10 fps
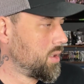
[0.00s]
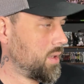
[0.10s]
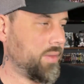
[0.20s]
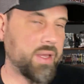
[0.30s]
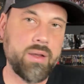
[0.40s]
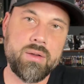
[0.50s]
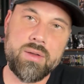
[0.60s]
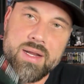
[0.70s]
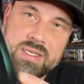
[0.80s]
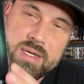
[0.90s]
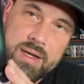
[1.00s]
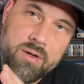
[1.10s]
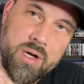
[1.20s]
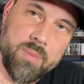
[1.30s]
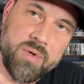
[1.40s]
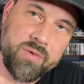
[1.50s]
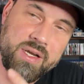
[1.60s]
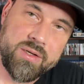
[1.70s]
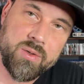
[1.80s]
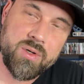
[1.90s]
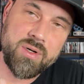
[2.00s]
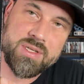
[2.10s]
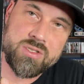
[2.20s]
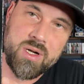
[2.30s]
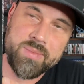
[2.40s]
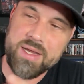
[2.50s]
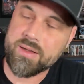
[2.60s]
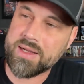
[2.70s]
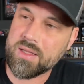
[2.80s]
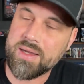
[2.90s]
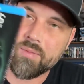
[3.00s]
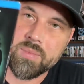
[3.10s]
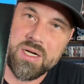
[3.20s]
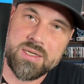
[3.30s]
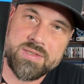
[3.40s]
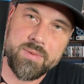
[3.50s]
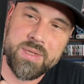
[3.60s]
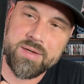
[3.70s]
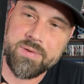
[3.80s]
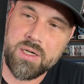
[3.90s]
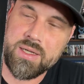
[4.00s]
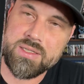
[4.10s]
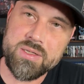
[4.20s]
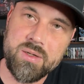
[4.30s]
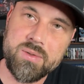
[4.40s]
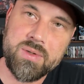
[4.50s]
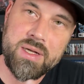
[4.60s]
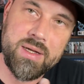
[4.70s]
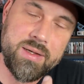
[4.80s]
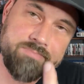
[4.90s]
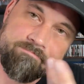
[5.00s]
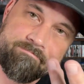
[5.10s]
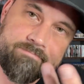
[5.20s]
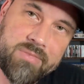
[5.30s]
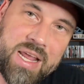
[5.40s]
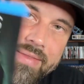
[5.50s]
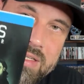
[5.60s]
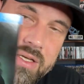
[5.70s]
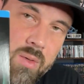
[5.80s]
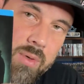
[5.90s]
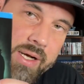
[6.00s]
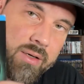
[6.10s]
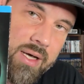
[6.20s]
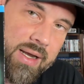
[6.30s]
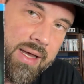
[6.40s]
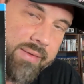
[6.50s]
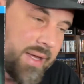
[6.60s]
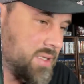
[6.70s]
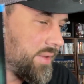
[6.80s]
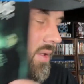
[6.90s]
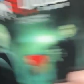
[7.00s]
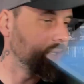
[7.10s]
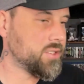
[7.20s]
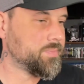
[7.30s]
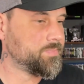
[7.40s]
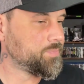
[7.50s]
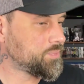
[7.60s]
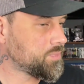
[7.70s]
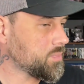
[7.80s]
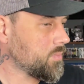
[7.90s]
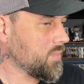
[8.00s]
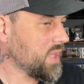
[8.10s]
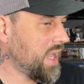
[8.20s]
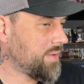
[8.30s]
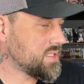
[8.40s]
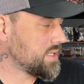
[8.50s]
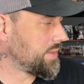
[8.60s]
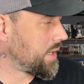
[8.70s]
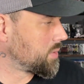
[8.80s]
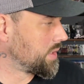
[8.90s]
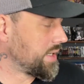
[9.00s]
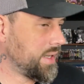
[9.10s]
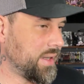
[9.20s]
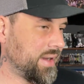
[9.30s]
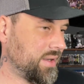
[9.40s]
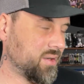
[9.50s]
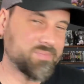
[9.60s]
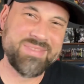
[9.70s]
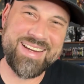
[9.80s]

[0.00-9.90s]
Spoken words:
And then, like I said, I grabbed Red Door. This dropped down to like $11 for Black Friday. So, yeah, that's a no-brainer. Got to add that to the collection. Haven't seen that one yet. I hear,